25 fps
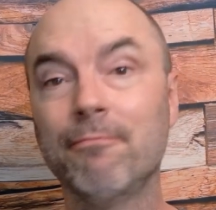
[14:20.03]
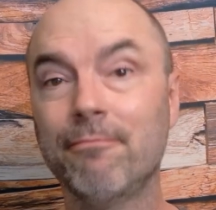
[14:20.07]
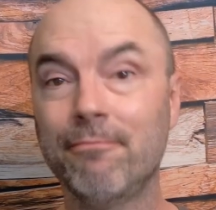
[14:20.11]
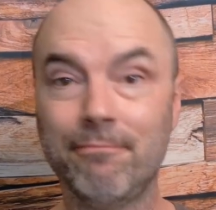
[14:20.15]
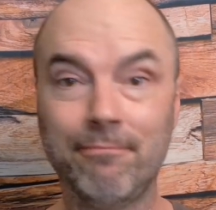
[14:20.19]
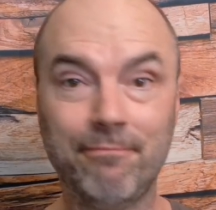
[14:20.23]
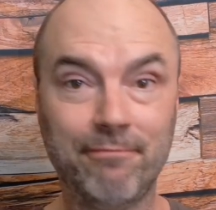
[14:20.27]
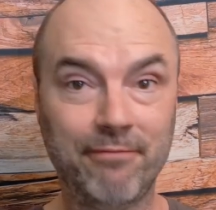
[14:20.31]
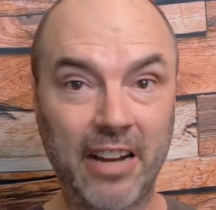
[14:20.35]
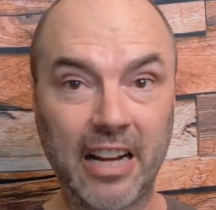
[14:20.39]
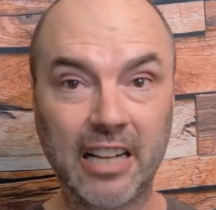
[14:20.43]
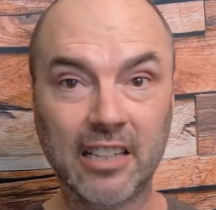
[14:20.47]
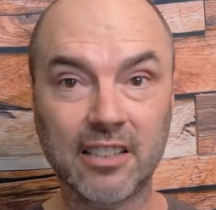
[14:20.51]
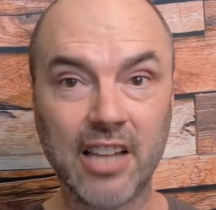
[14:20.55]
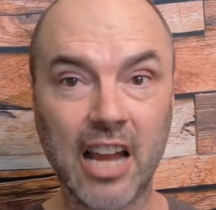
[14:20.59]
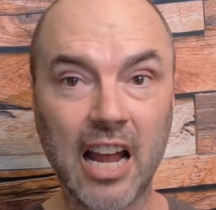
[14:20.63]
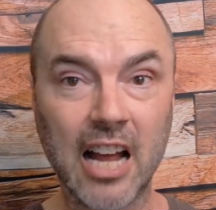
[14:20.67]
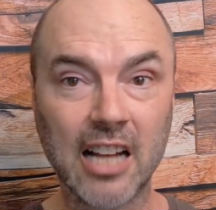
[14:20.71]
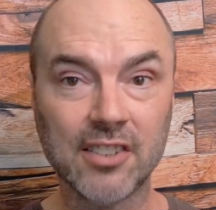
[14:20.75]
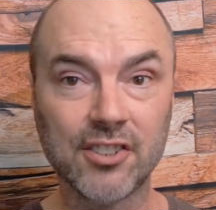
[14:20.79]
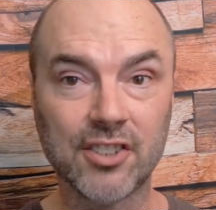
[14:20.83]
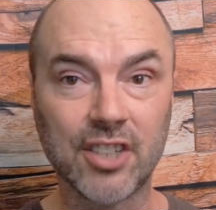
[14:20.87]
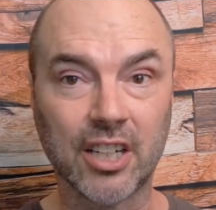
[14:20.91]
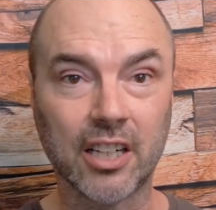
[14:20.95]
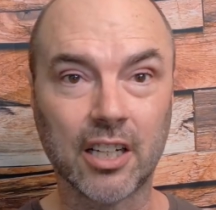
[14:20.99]

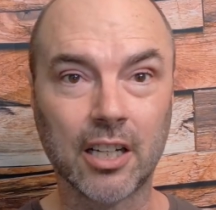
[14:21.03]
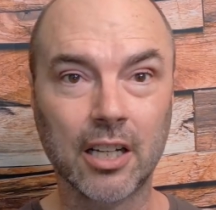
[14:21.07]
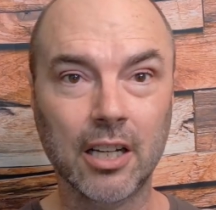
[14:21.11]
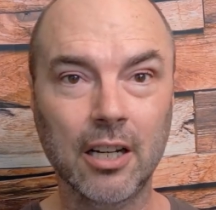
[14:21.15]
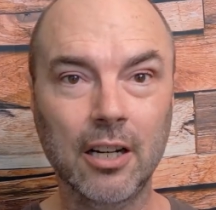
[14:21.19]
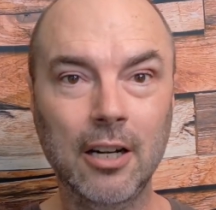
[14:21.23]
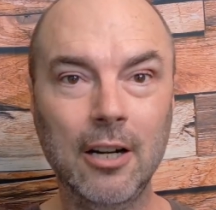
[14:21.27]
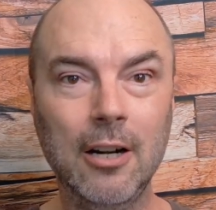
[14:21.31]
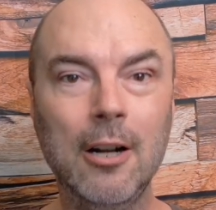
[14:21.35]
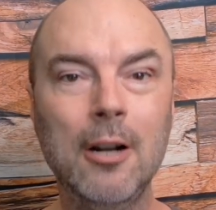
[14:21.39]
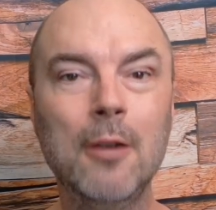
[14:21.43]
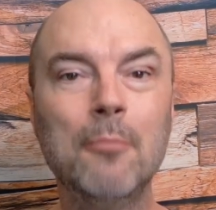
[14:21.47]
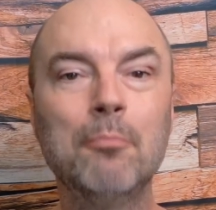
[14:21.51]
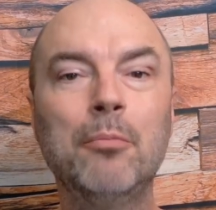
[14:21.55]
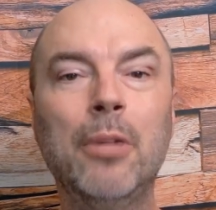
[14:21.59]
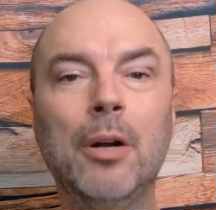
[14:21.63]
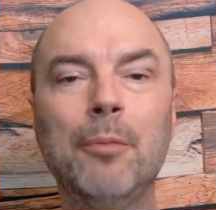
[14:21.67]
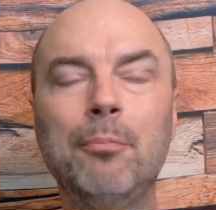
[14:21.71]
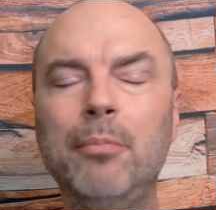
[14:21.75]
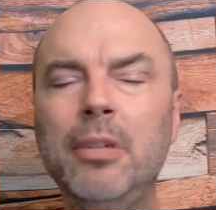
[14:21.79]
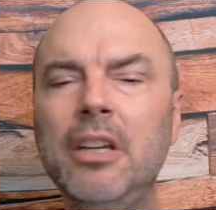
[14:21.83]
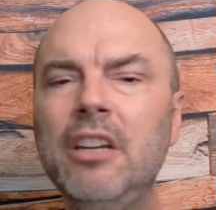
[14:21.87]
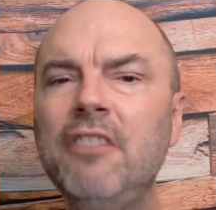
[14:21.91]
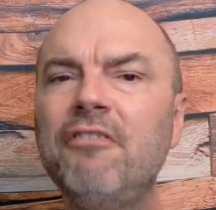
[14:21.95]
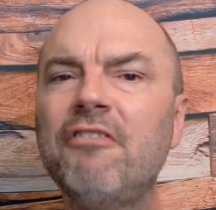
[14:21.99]
fantastic, but
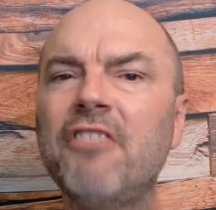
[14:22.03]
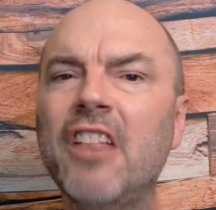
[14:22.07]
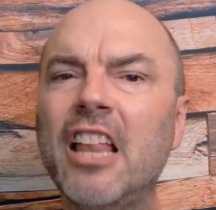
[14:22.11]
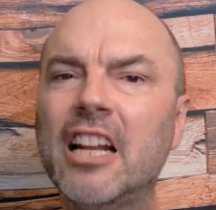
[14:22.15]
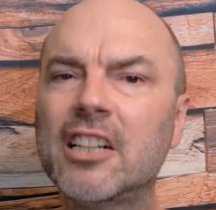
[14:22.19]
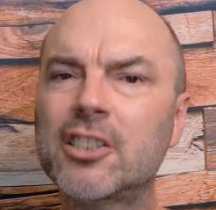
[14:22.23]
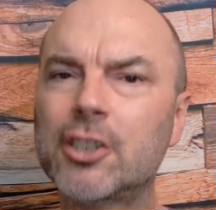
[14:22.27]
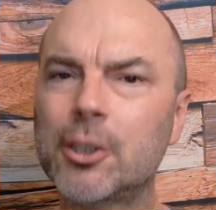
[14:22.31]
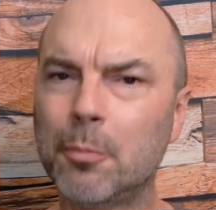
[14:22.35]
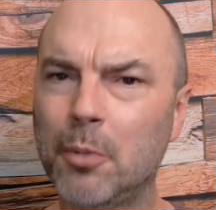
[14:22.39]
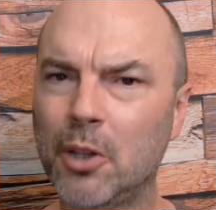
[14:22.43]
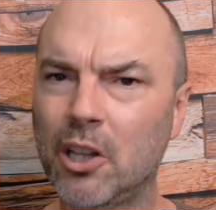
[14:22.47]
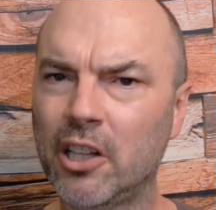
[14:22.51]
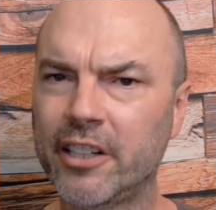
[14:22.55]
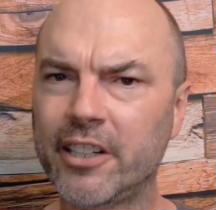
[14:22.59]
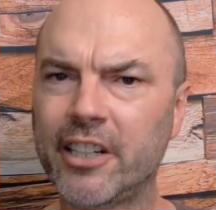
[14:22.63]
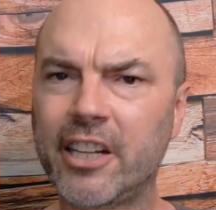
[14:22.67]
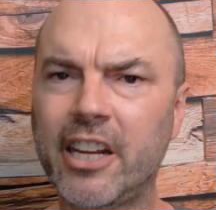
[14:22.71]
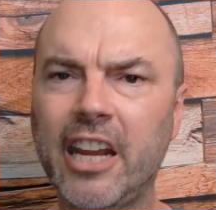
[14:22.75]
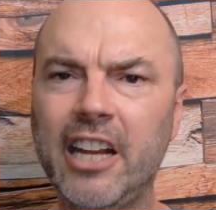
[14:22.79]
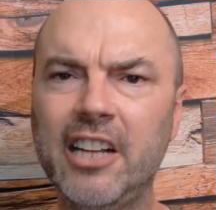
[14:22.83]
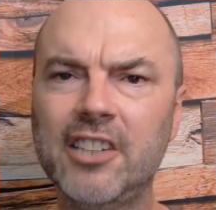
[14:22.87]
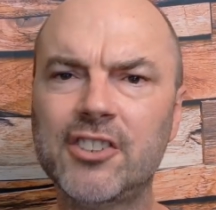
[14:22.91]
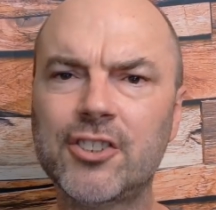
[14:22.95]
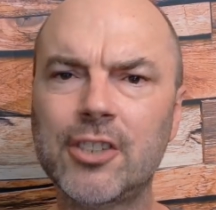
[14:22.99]
be flexible in
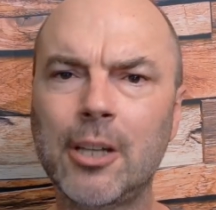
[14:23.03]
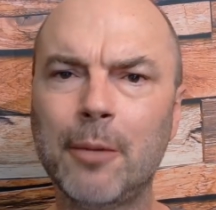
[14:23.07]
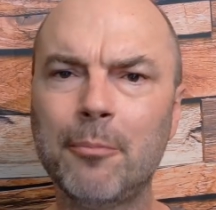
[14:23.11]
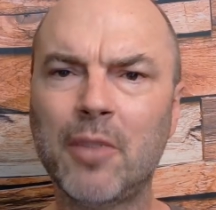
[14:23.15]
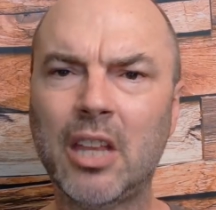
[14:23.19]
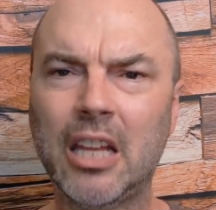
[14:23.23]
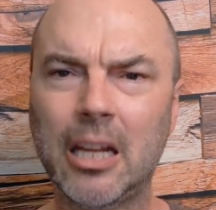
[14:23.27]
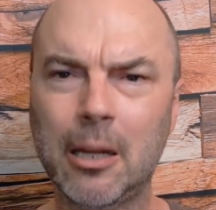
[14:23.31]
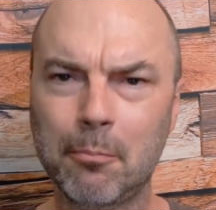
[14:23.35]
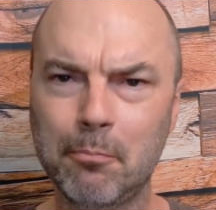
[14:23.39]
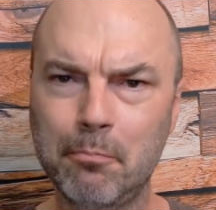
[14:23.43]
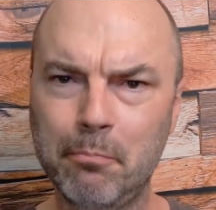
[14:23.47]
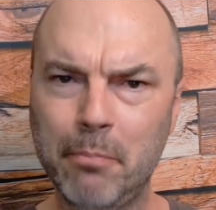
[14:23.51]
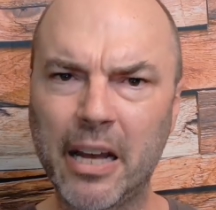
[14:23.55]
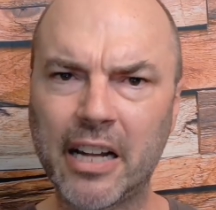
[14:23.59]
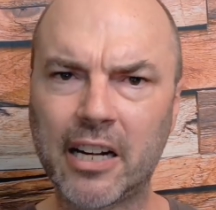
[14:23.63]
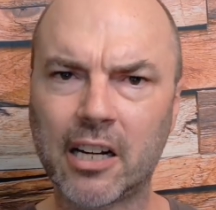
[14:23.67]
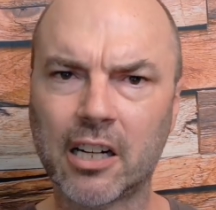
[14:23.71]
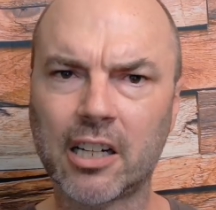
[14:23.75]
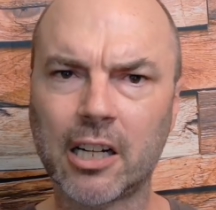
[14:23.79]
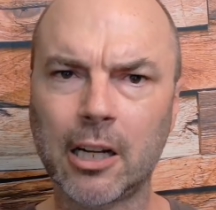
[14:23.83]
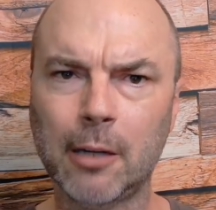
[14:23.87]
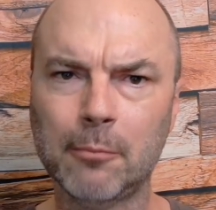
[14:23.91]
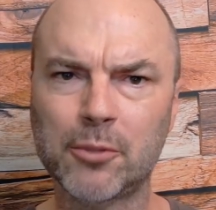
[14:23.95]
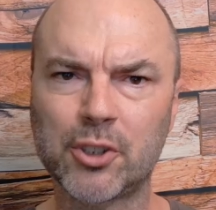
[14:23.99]
case something better
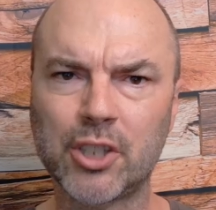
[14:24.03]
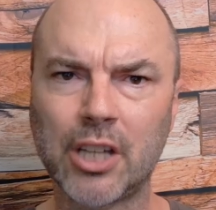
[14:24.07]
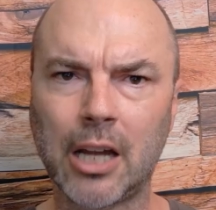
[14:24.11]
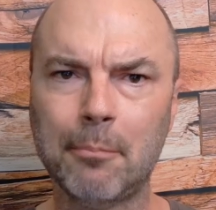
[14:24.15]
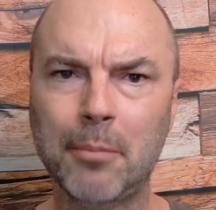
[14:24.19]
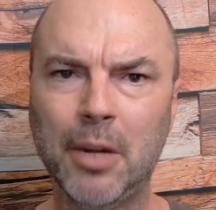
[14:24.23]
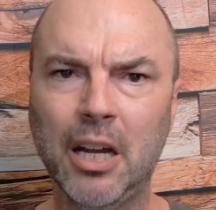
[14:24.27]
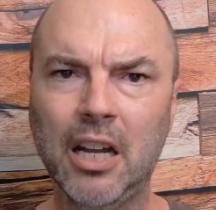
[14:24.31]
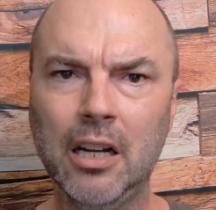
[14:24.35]
comes up.